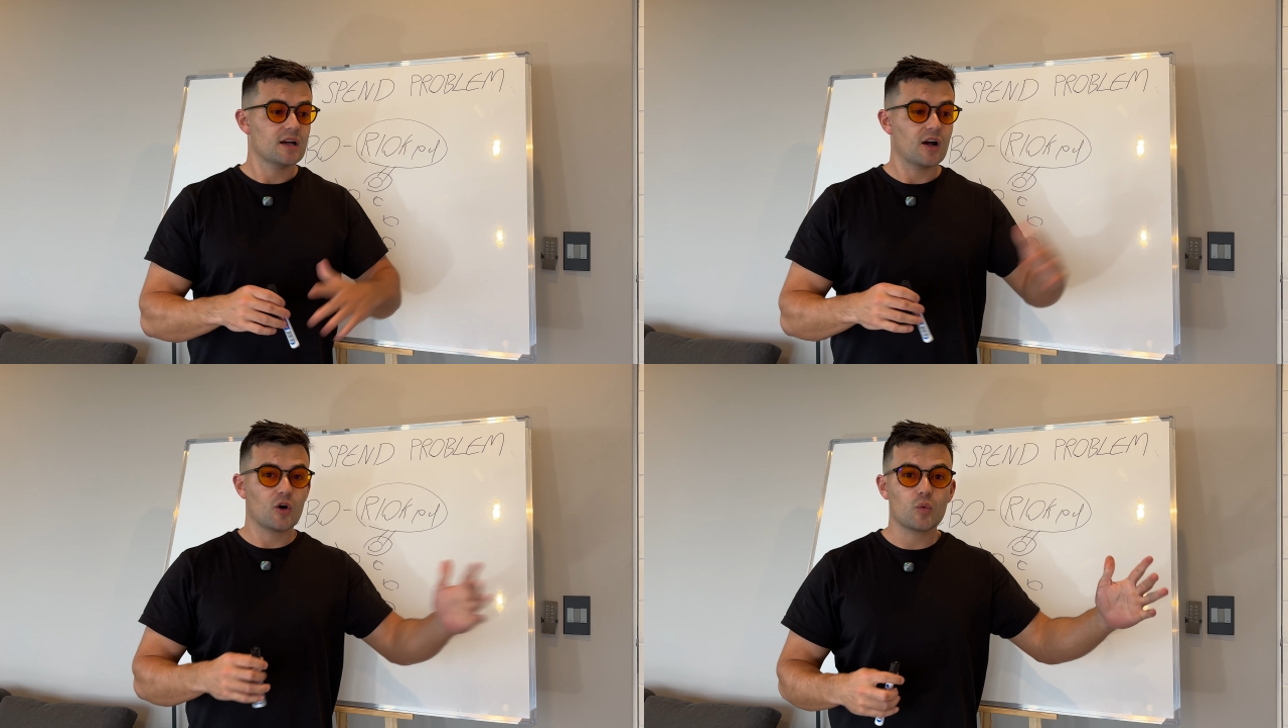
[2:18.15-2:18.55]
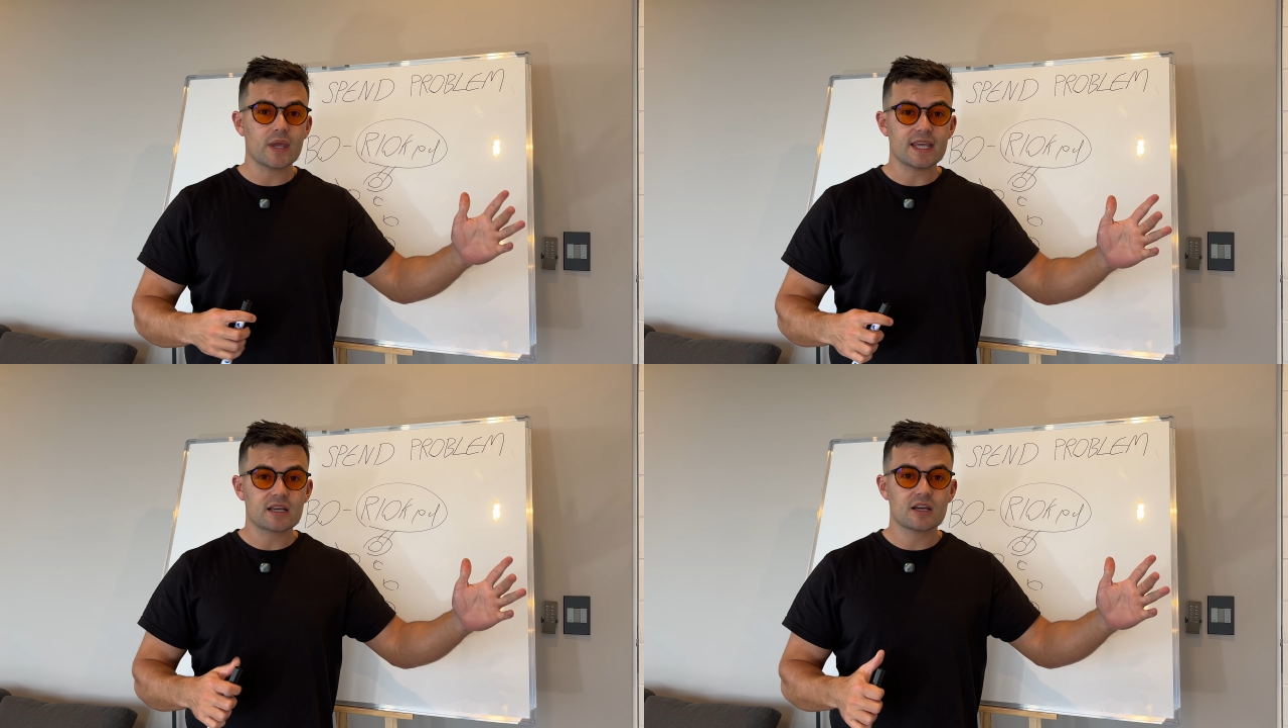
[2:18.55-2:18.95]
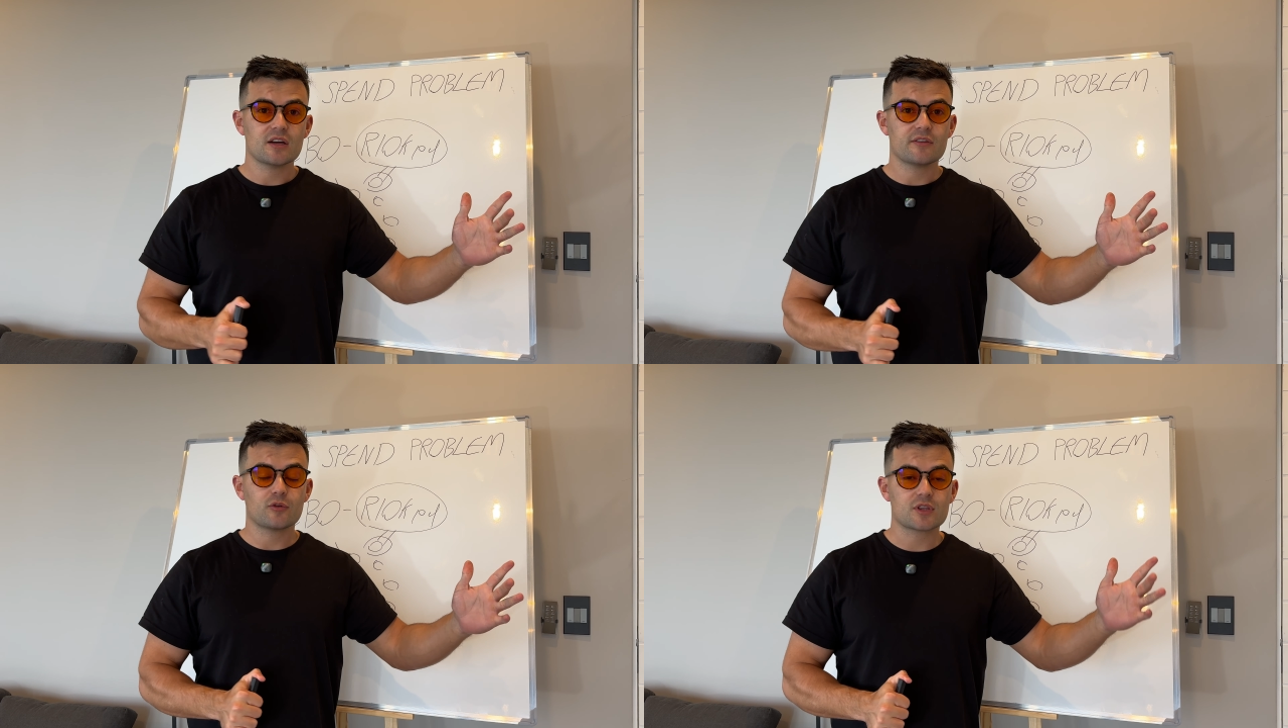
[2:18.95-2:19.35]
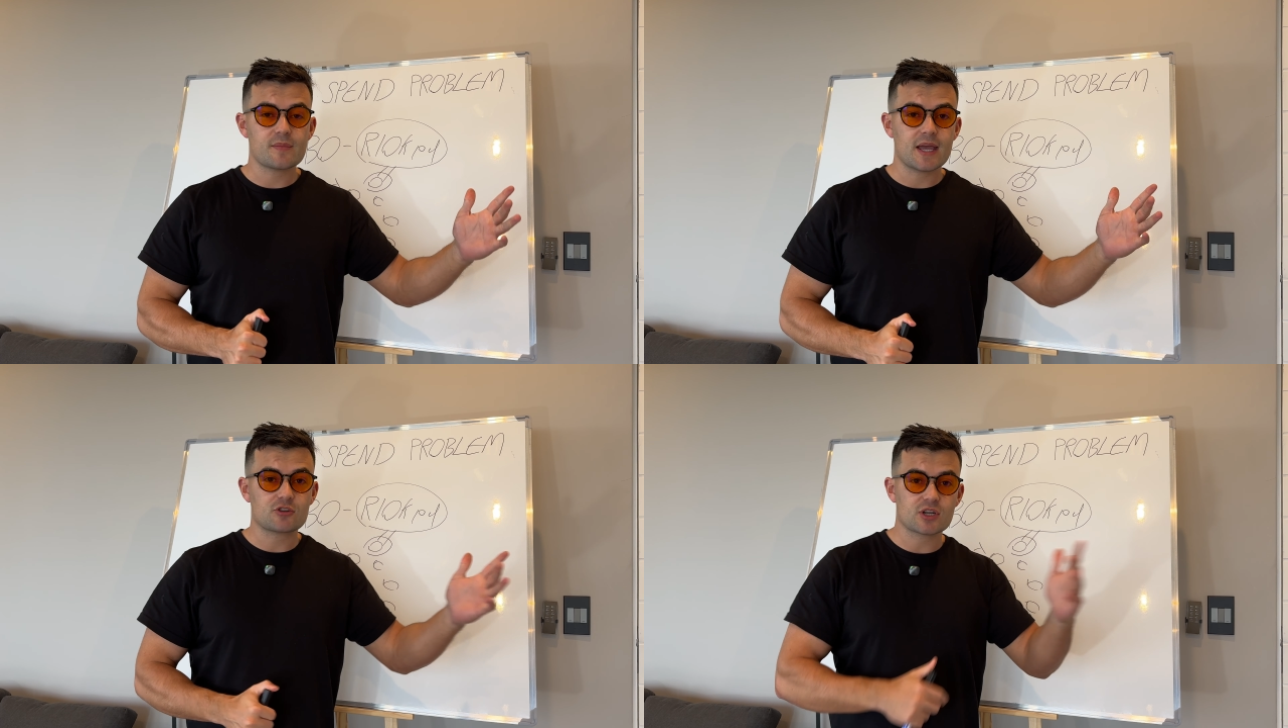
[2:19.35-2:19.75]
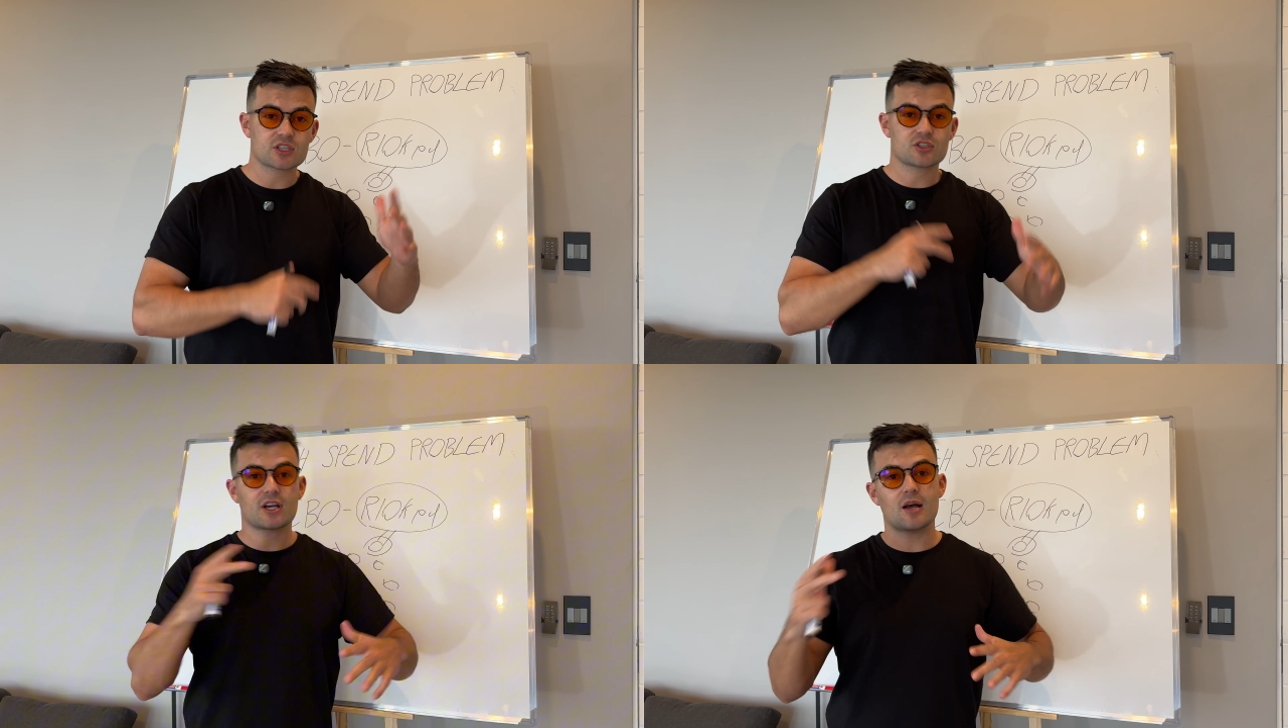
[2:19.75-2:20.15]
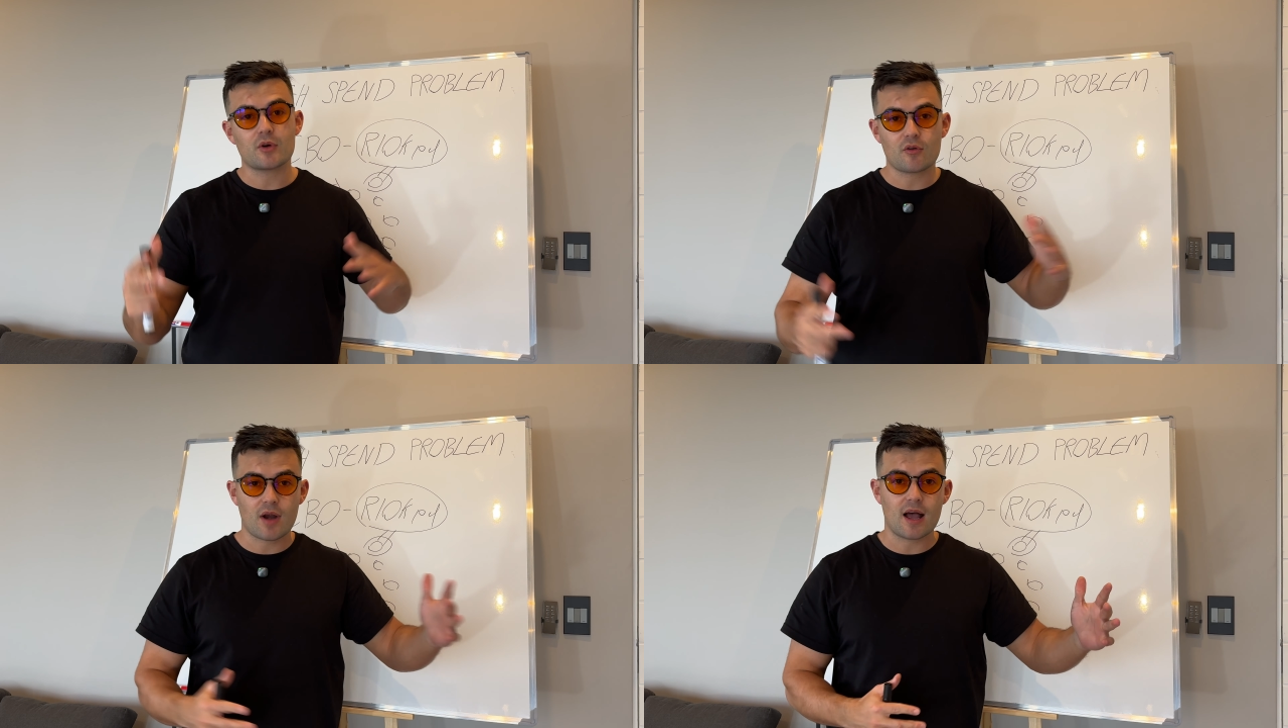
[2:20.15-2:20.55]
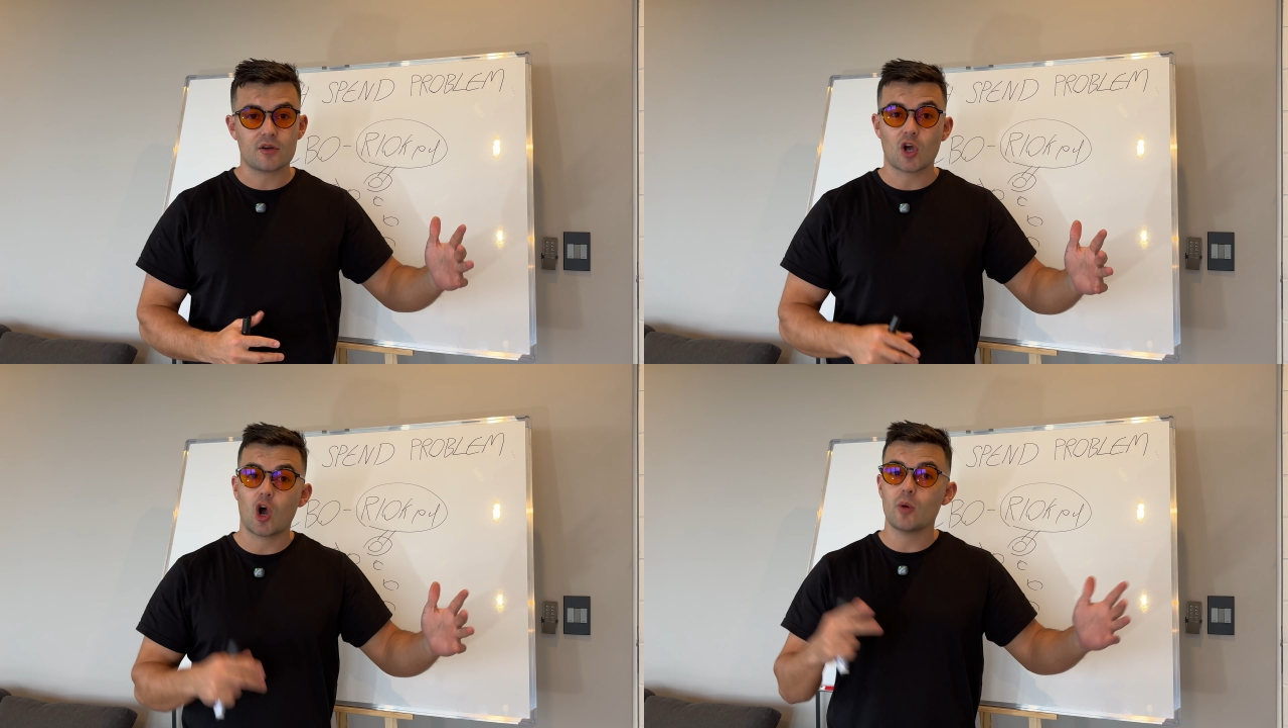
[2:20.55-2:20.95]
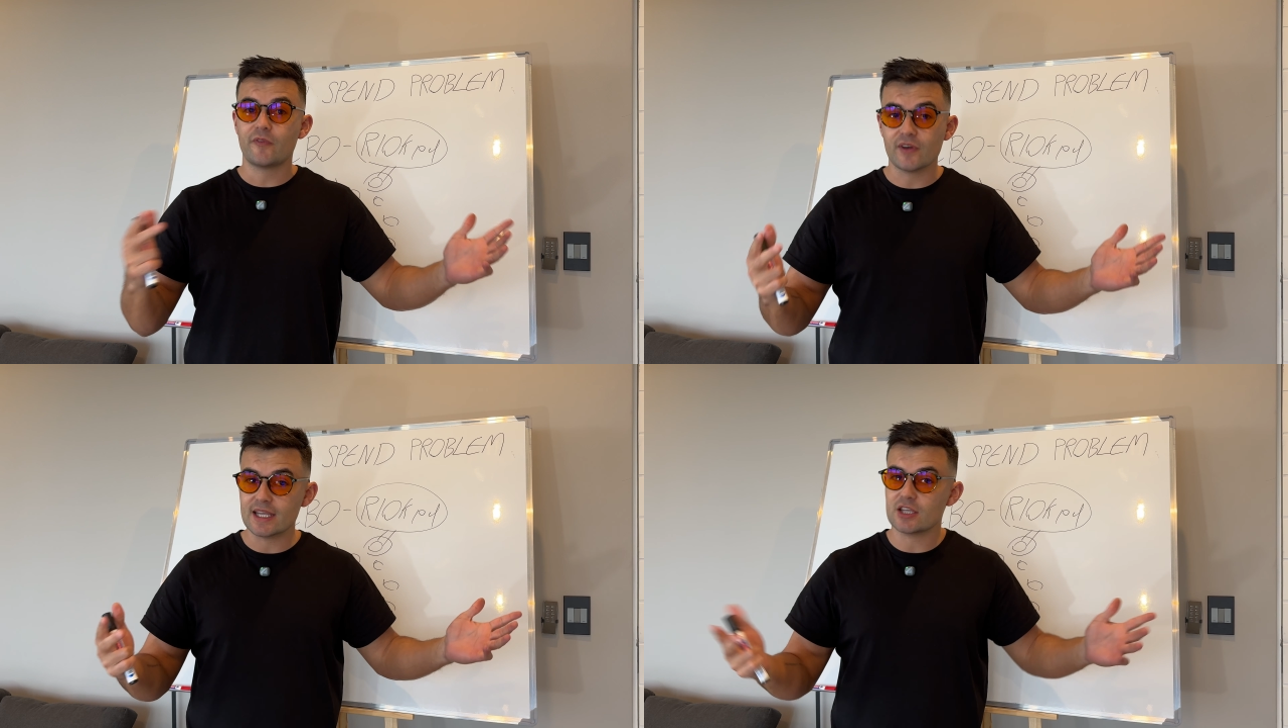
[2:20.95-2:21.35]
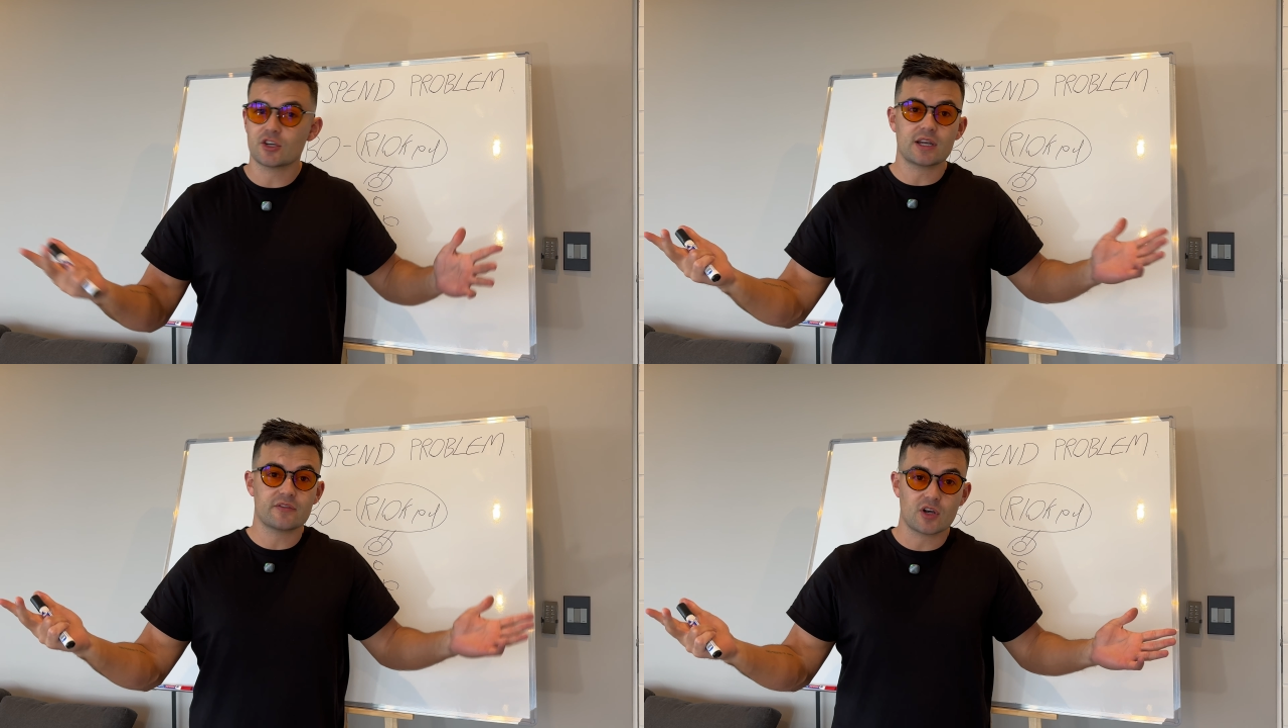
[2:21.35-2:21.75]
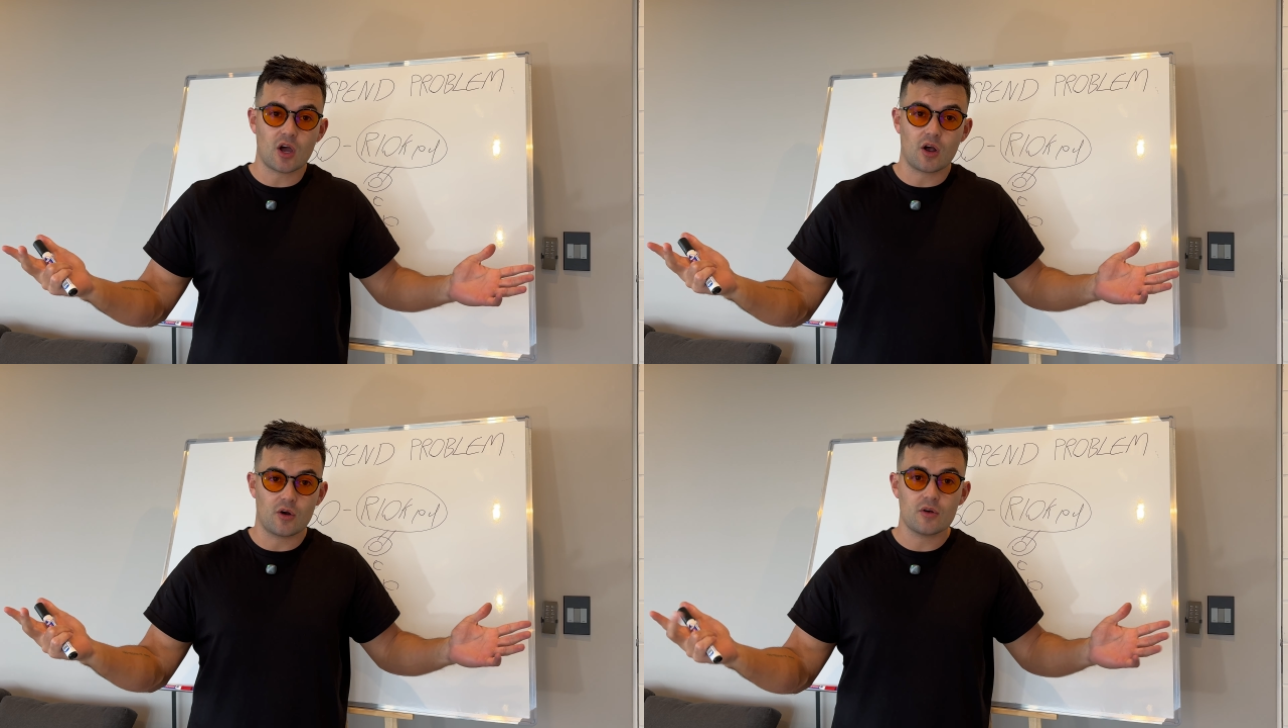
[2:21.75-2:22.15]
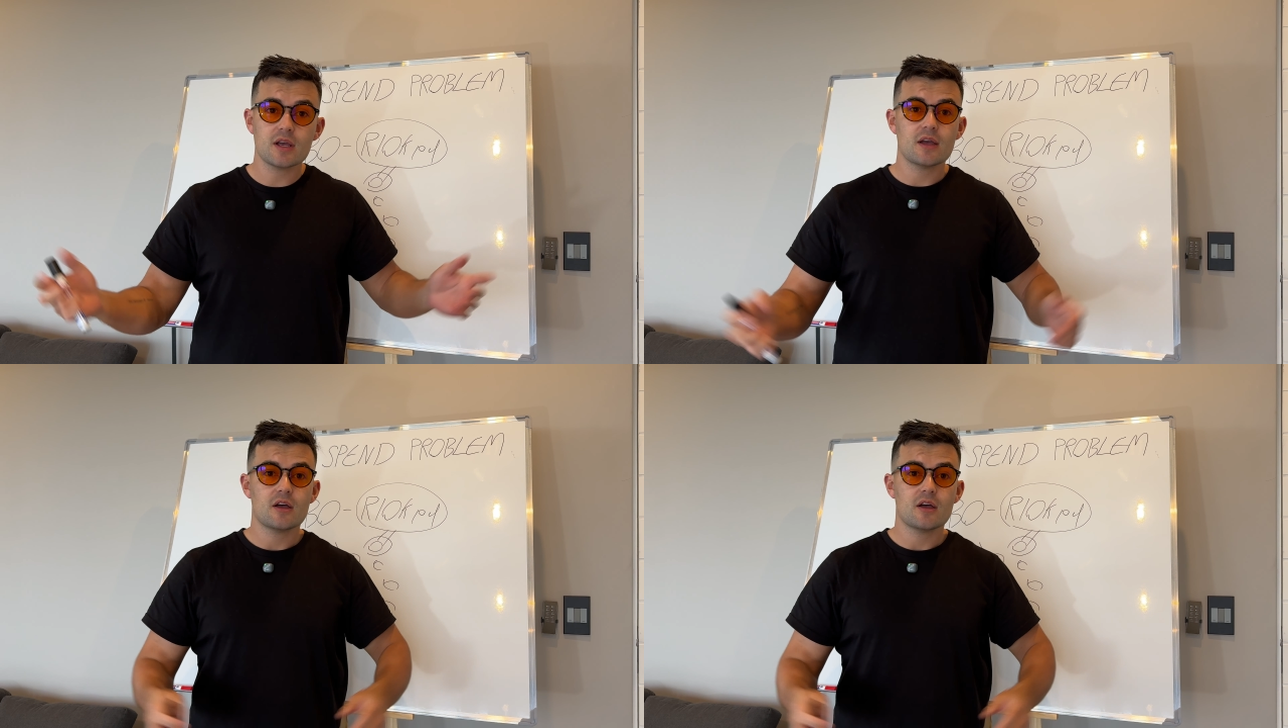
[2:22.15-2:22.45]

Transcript: a week for the metrics to come around. Hopefully, you don't even know.